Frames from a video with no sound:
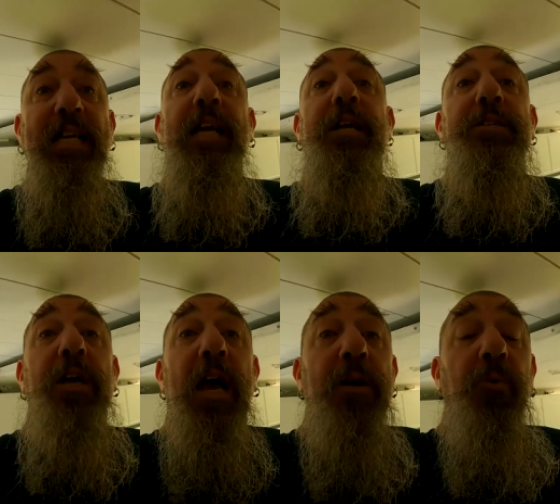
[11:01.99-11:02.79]
I did
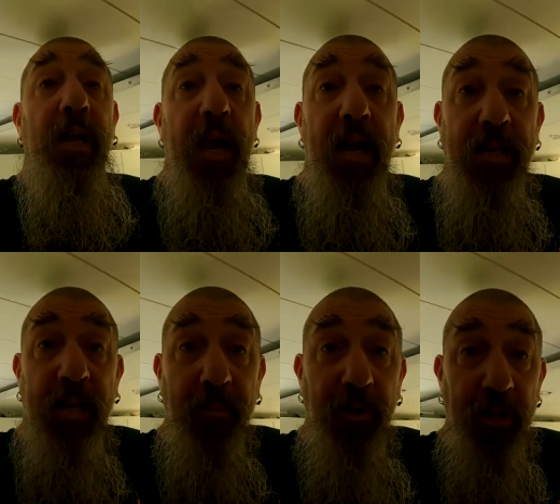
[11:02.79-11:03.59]
is I went ahead
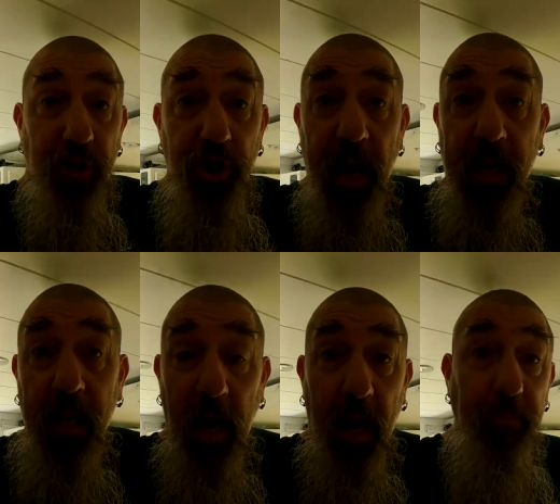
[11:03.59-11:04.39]
and I'm going to
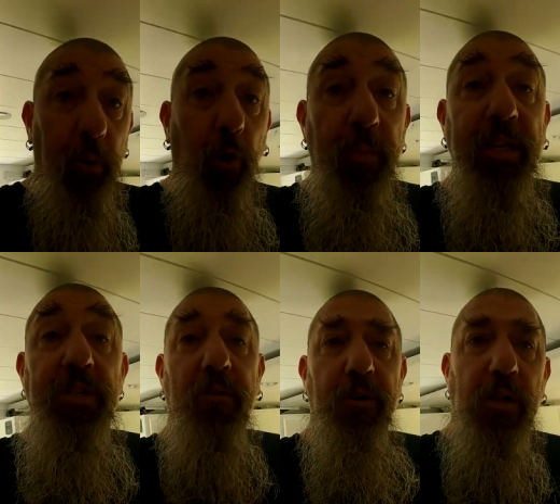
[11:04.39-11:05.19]
check, I poured
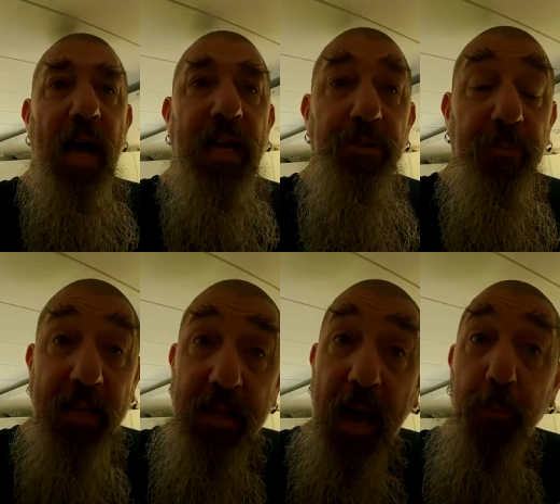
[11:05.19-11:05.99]
myself a glass of
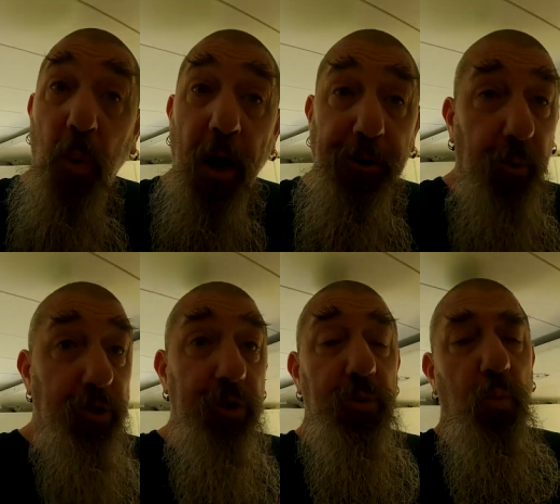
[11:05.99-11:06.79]
my tap water,
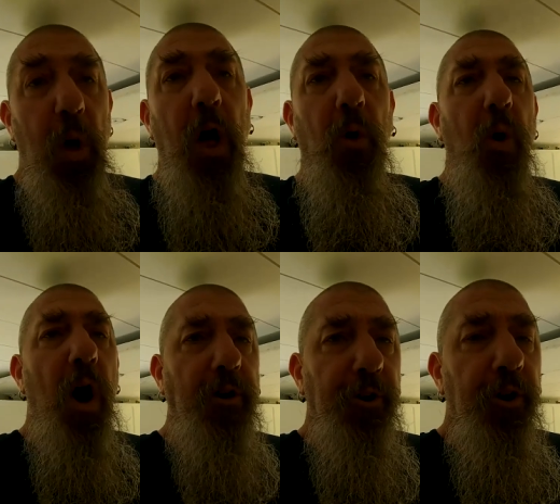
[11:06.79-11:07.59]
which is well
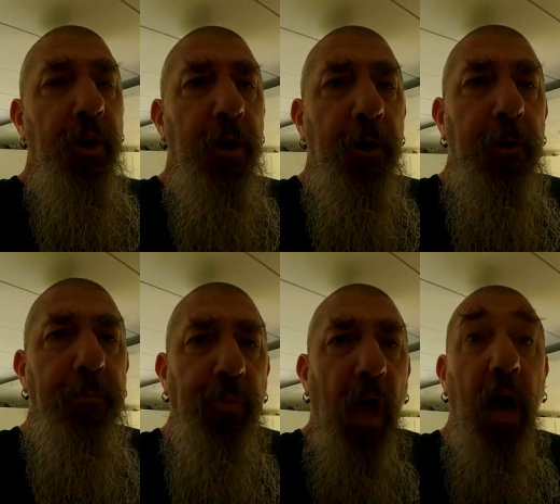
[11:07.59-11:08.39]
water.
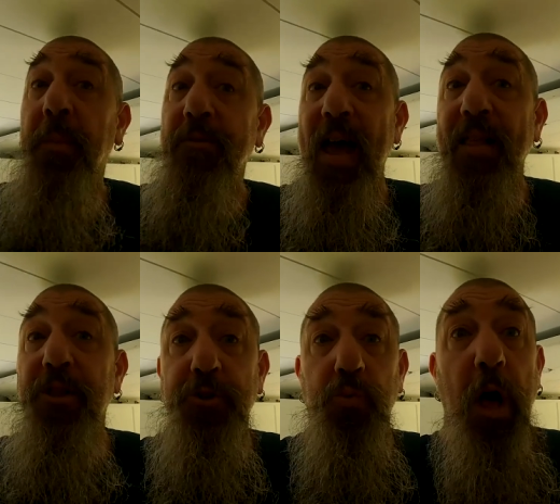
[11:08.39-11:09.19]
I've had
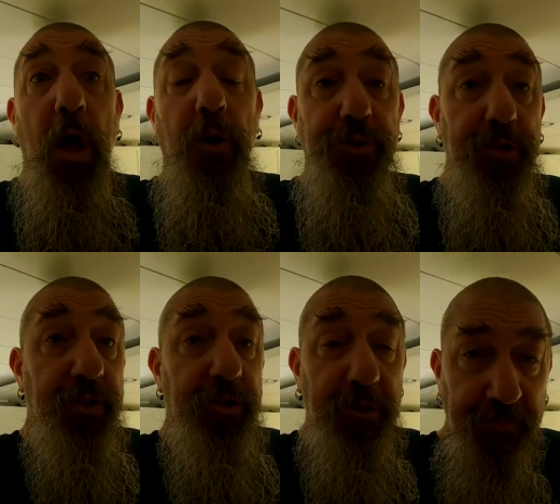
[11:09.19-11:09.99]
this well
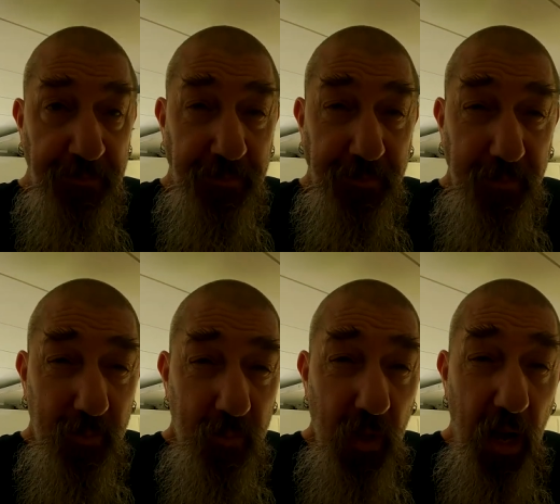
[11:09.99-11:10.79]
since
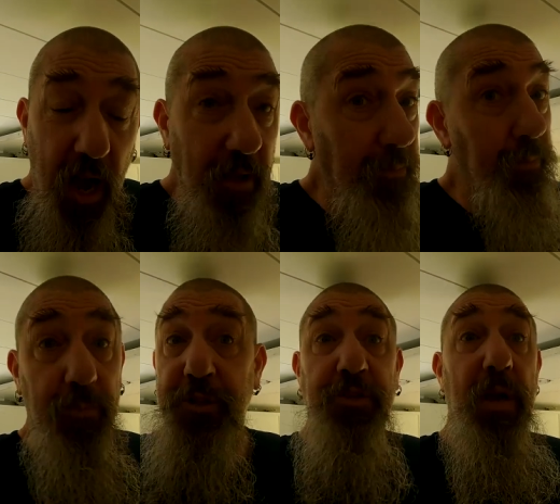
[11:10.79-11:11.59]
I
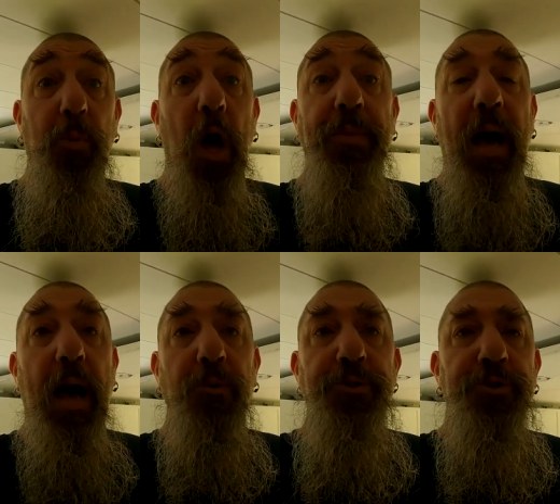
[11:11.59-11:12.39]
bought the
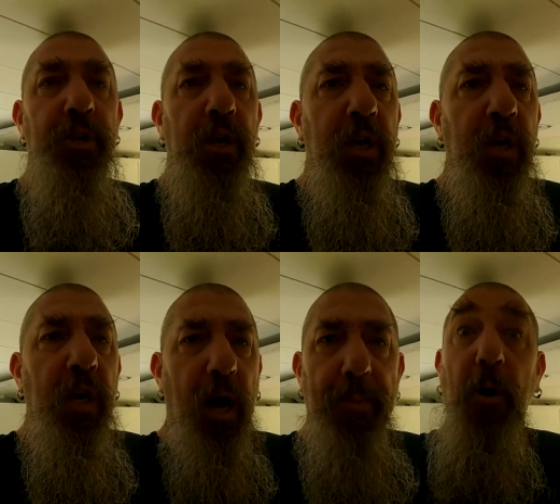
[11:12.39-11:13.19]
house
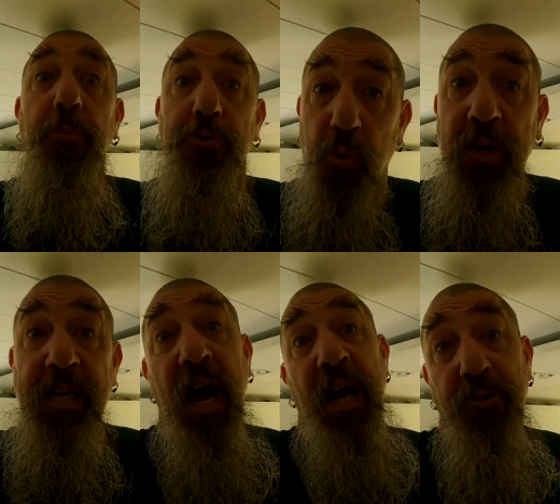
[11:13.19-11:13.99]
about
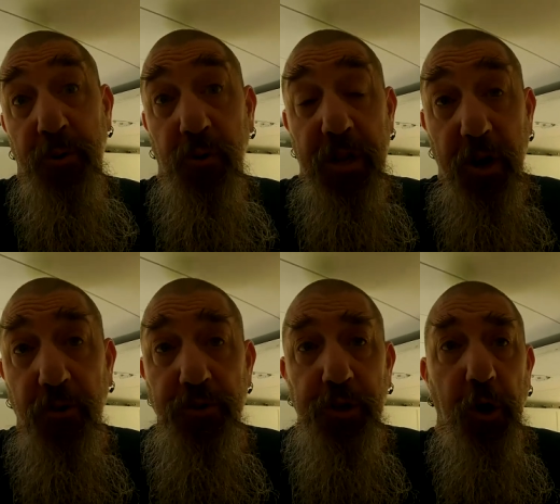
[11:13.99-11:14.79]
29-30
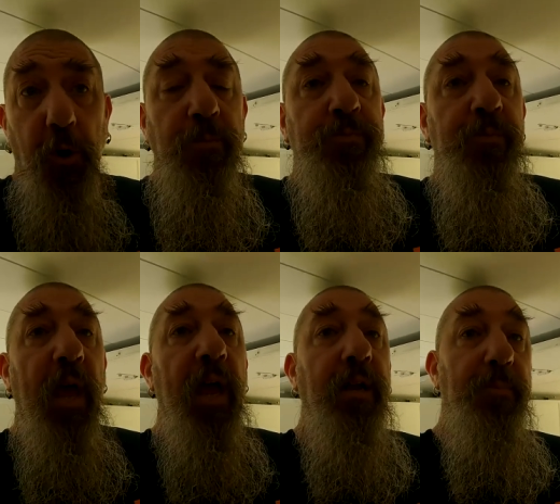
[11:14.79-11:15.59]
years ago,
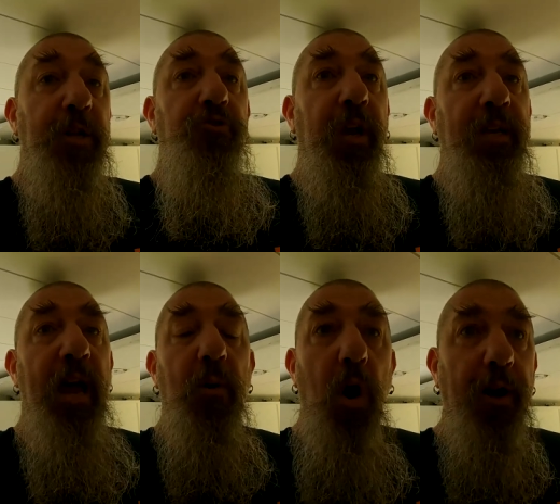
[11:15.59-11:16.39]
and I've been drinking
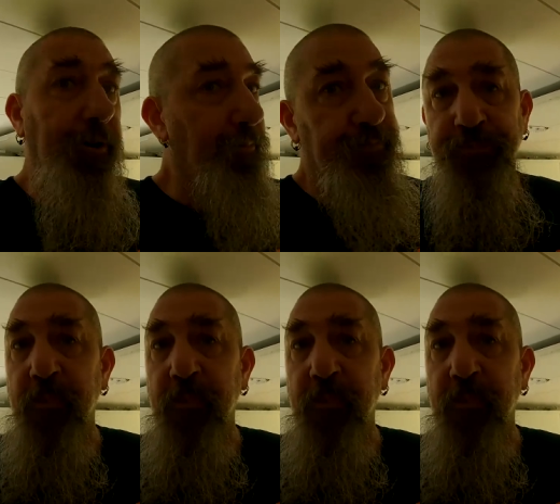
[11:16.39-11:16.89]
that water